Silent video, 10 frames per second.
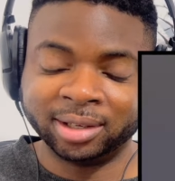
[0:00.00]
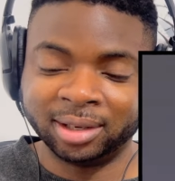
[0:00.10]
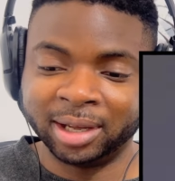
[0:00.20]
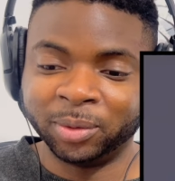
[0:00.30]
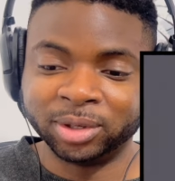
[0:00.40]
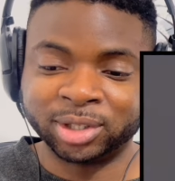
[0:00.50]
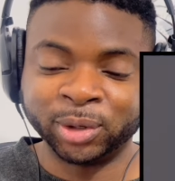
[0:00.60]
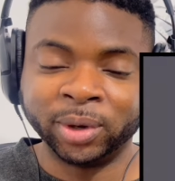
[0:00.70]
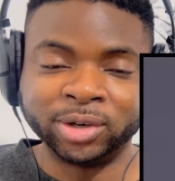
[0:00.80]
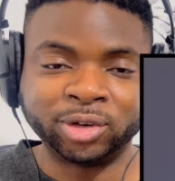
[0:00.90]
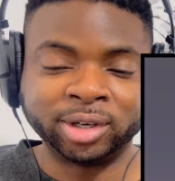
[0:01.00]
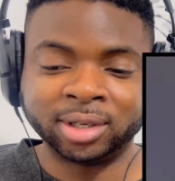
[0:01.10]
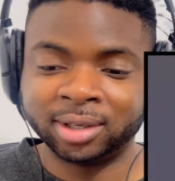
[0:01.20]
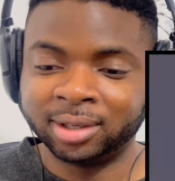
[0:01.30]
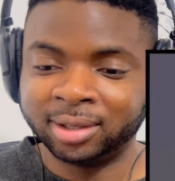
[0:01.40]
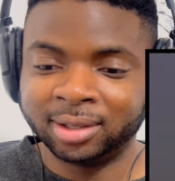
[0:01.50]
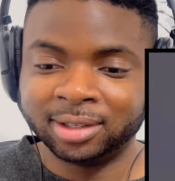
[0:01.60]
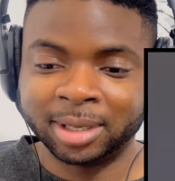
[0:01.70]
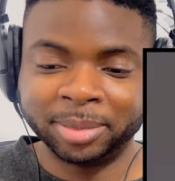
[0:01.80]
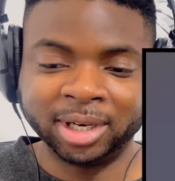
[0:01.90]
like, what, 200?
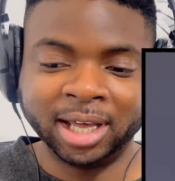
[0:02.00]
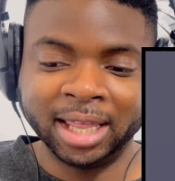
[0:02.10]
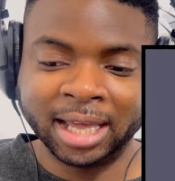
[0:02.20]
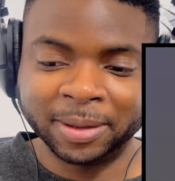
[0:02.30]
Something like that.